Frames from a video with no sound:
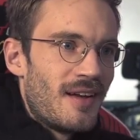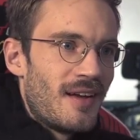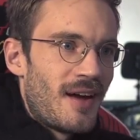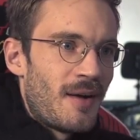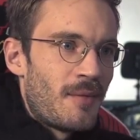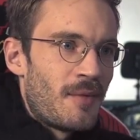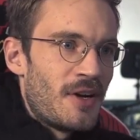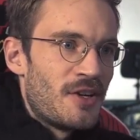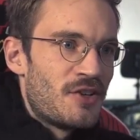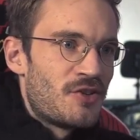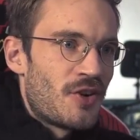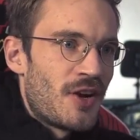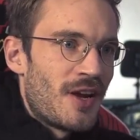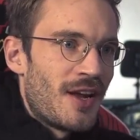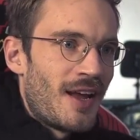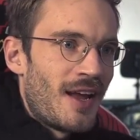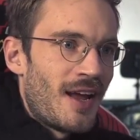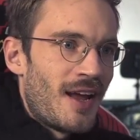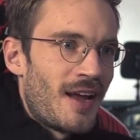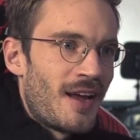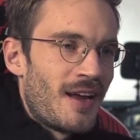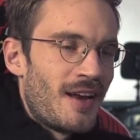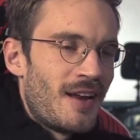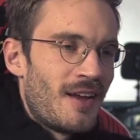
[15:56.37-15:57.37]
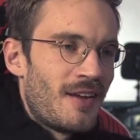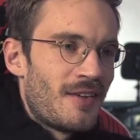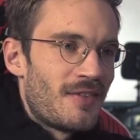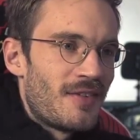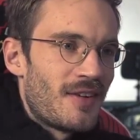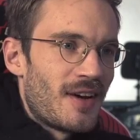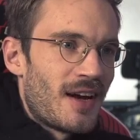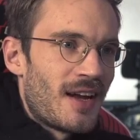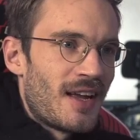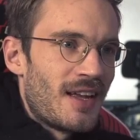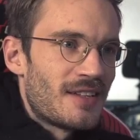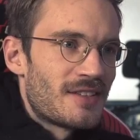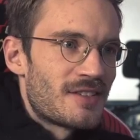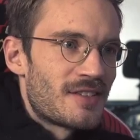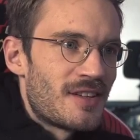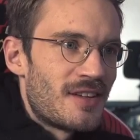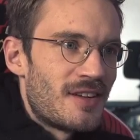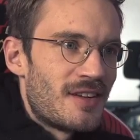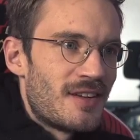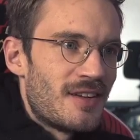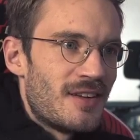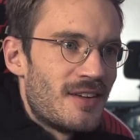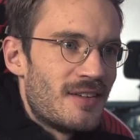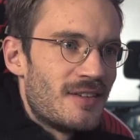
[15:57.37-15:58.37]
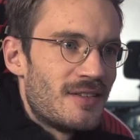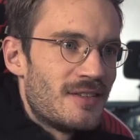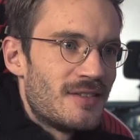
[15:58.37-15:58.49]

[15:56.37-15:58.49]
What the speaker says: Am I drain gang enough? I guess not.